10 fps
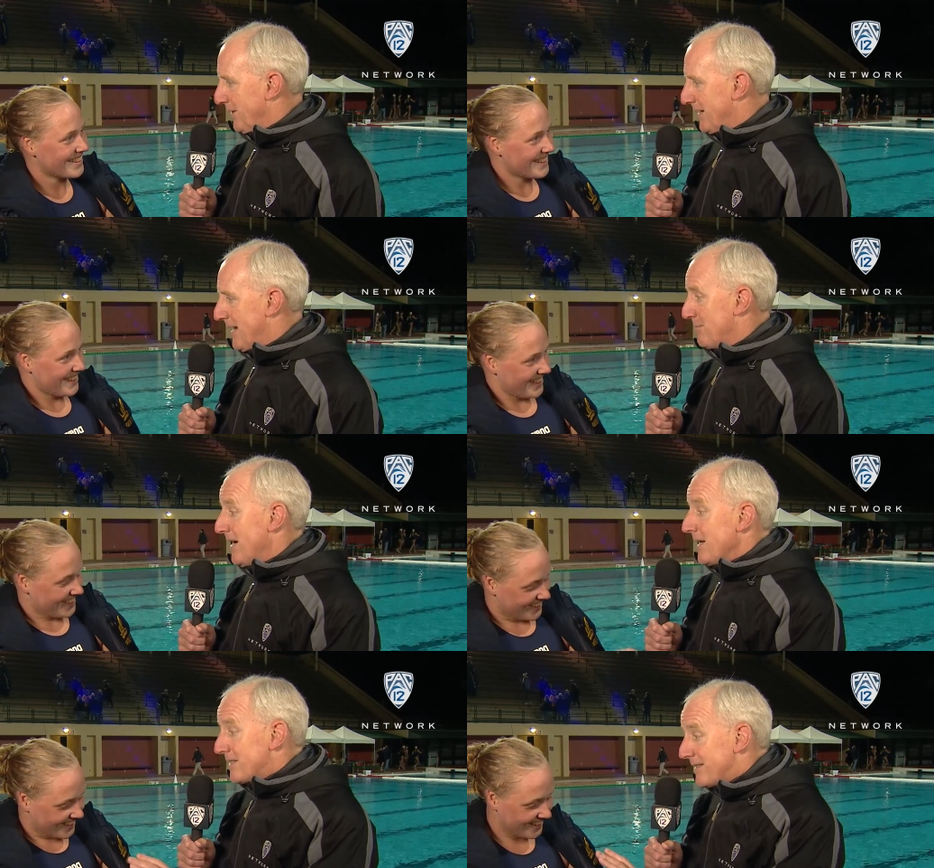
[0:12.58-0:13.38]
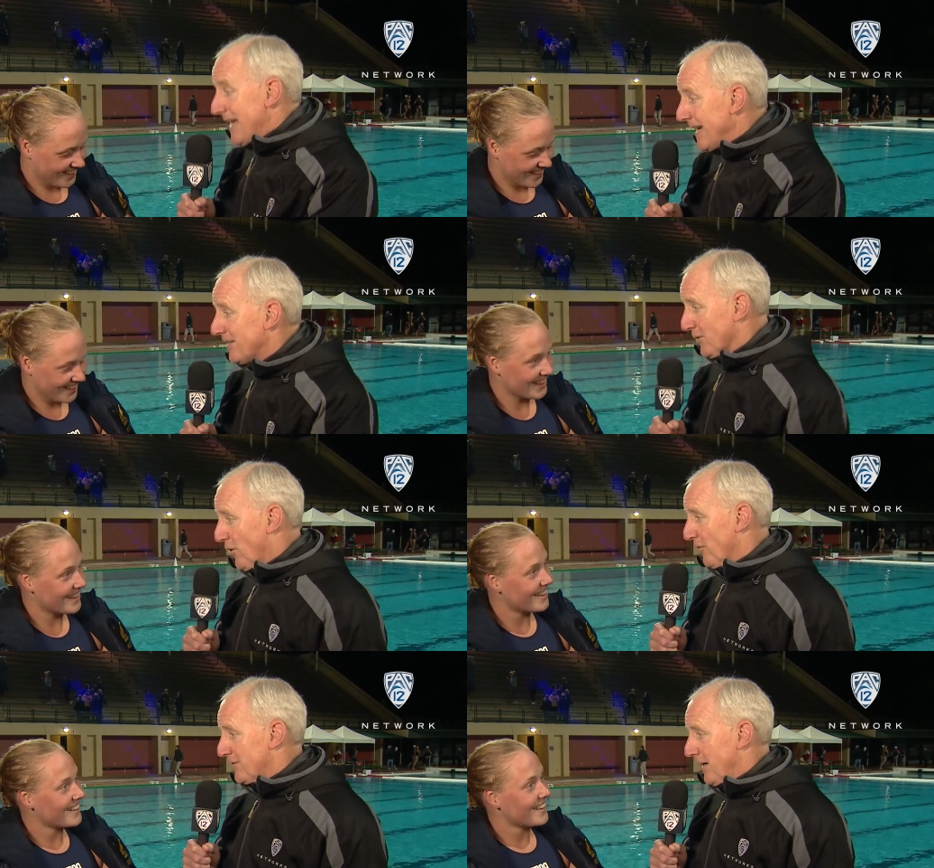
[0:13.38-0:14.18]
Speaker 1: in the game to take it to
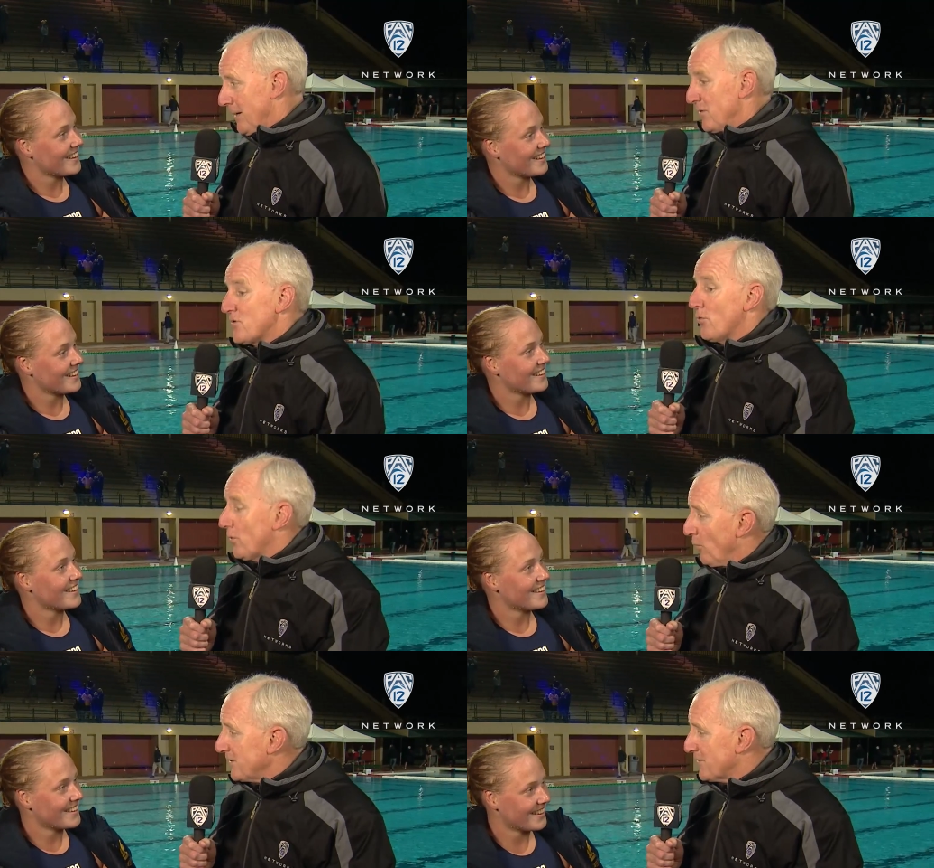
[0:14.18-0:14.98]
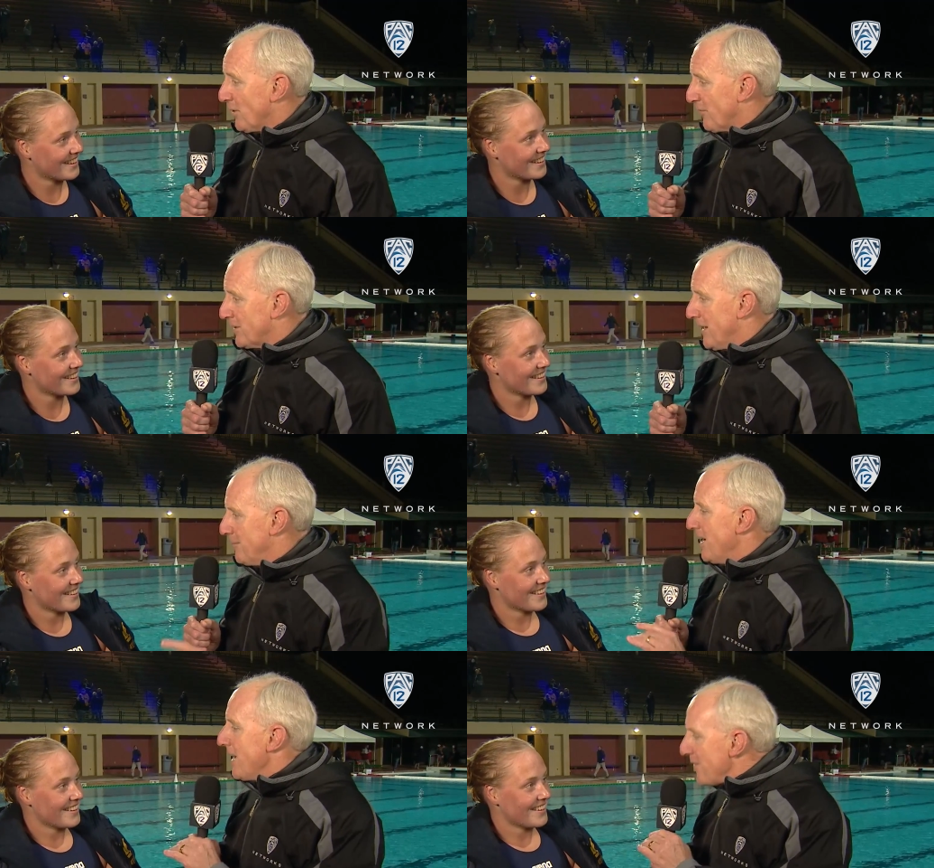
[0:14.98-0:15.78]
overtime. You scored once in
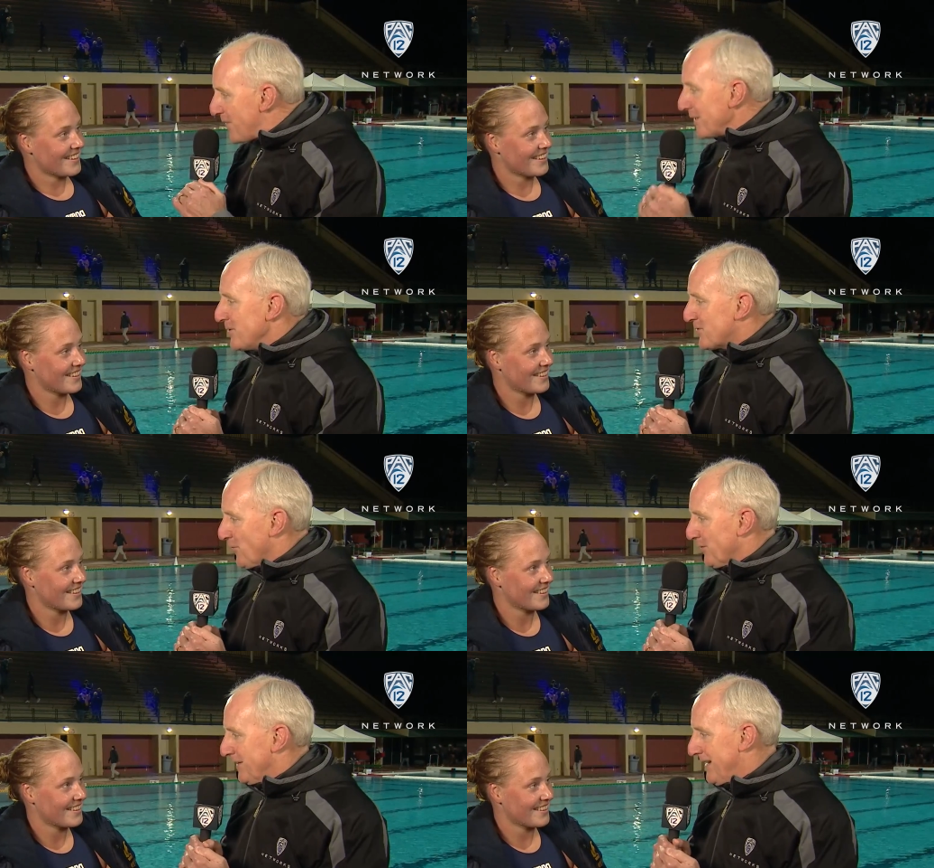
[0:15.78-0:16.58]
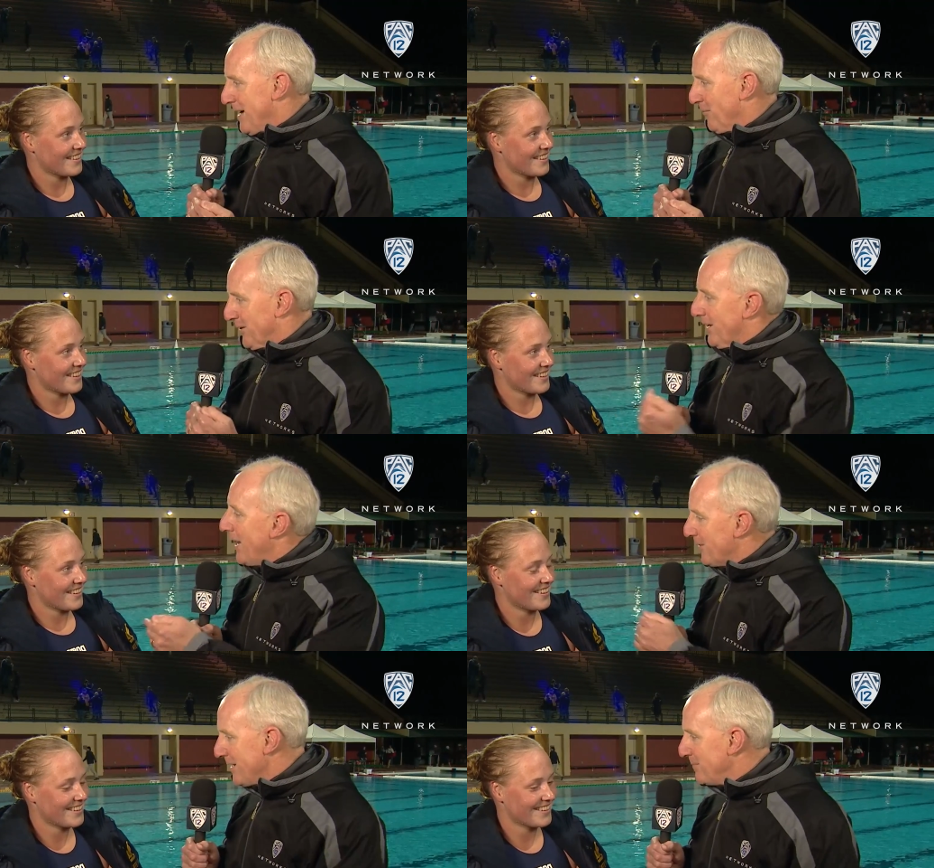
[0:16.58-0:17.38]
overtime, then you scored the game winner.
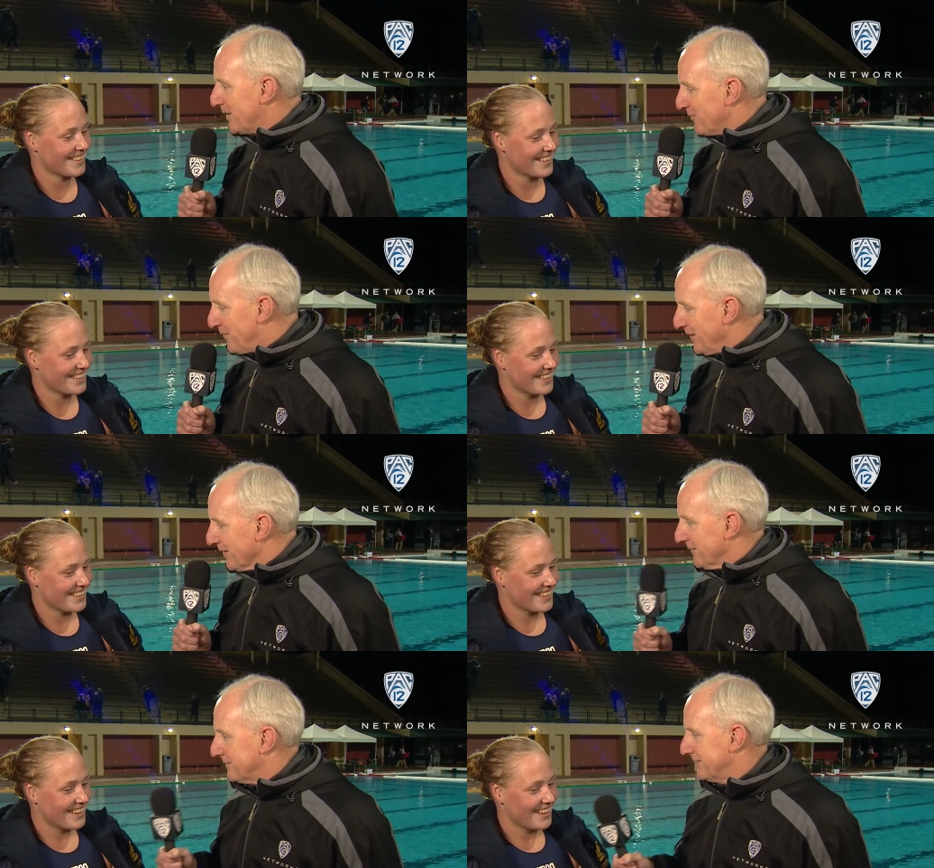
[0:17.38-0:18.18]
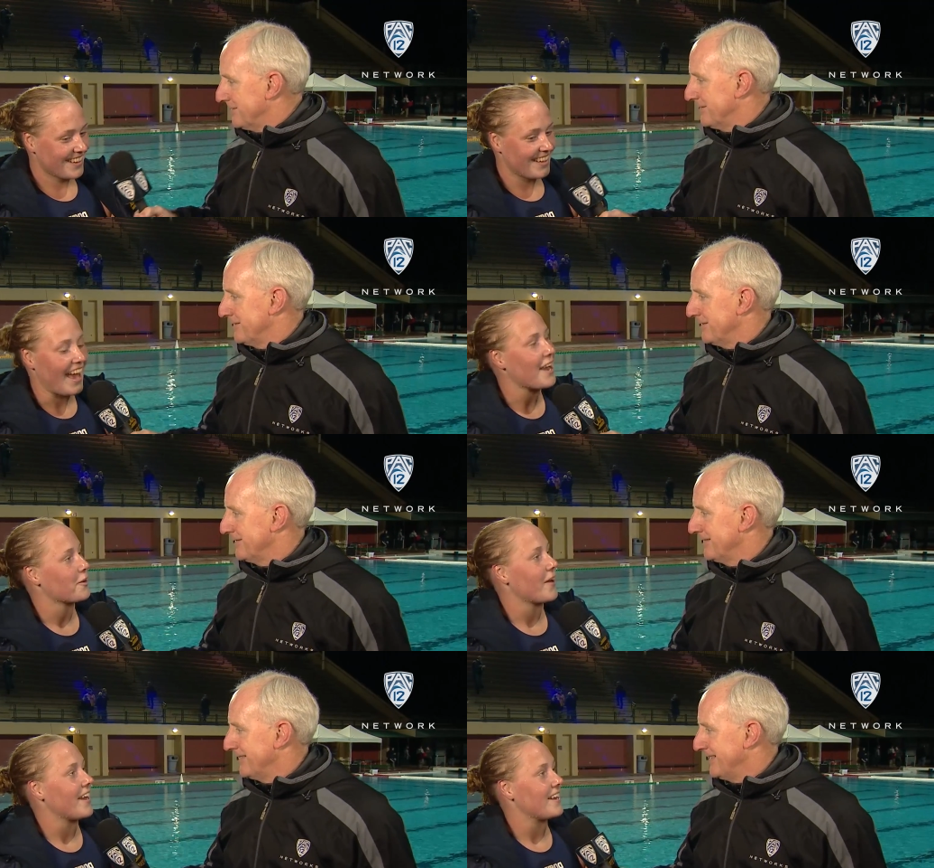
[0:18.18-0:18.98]
How did that make you feel?
Speaker 2: Yeah,
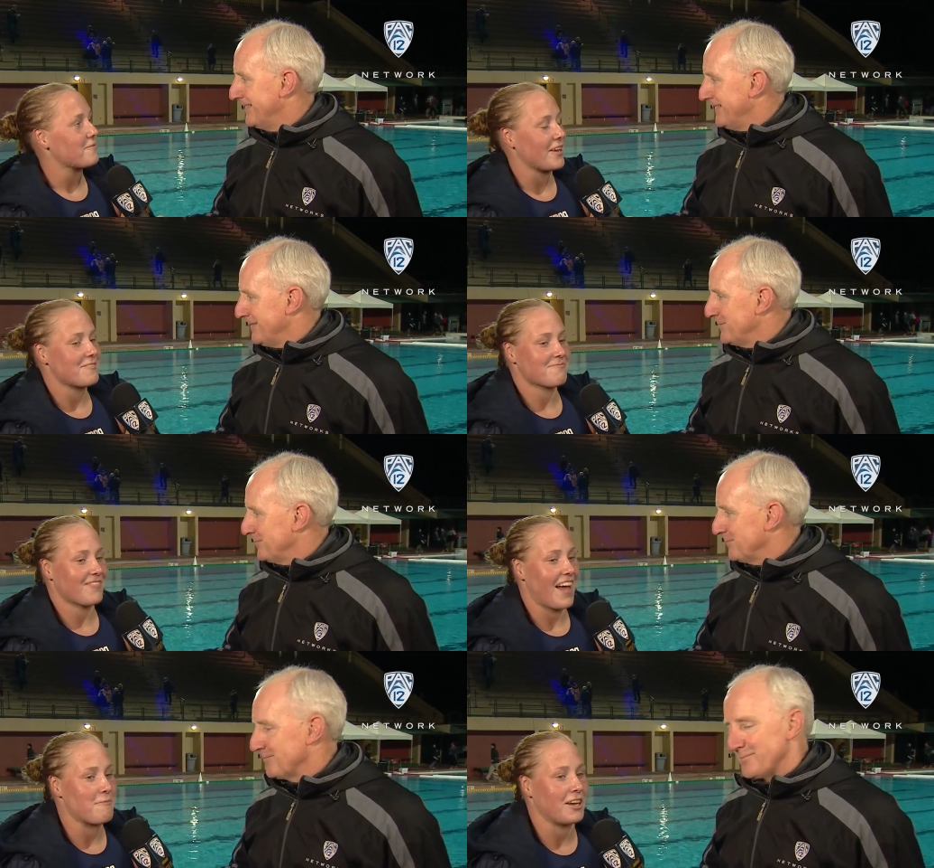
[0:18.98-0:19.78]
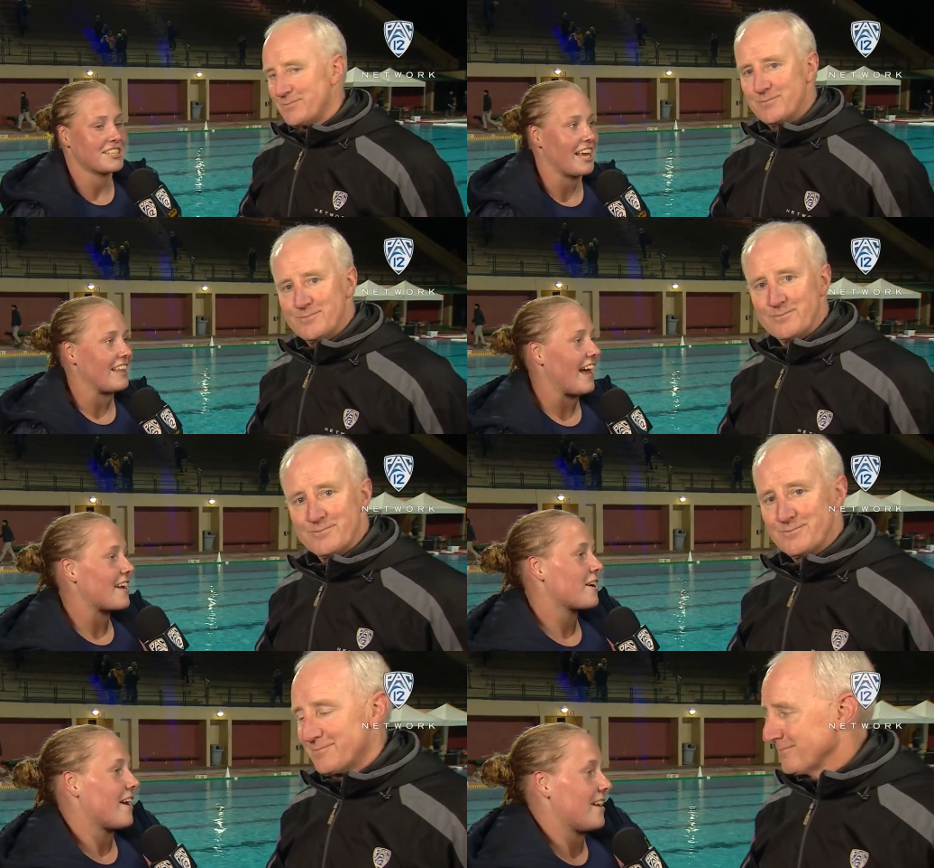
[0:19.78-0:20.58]
great. But I must say,
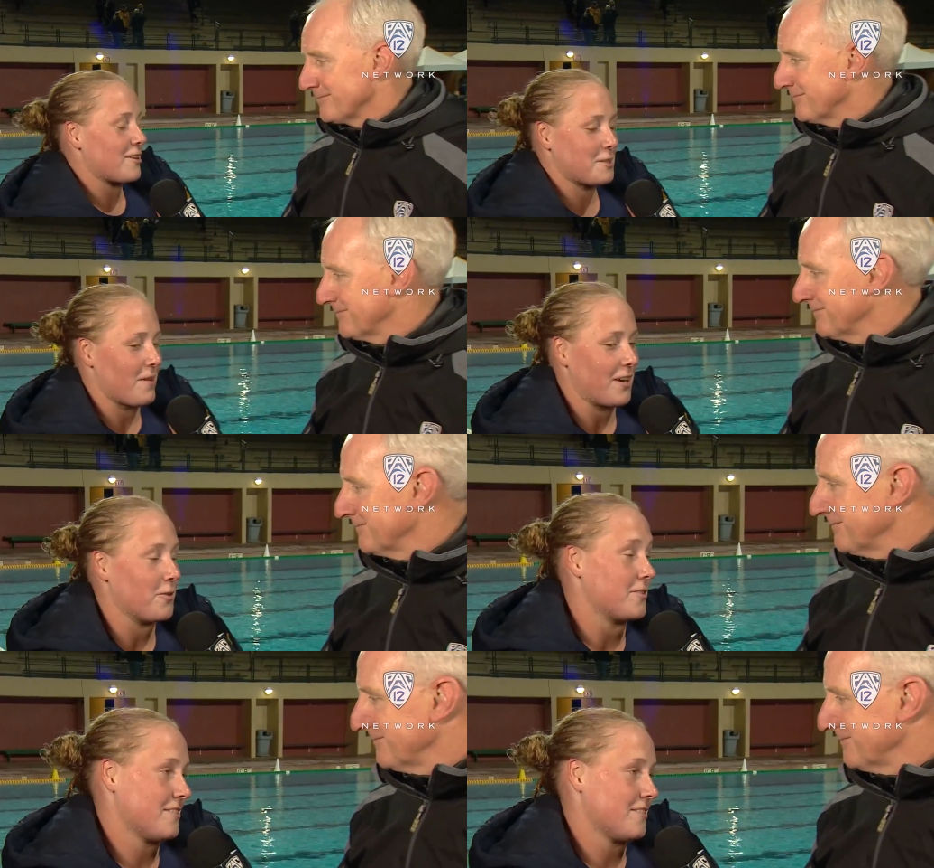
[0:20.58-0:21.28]
like, it doesn't matter who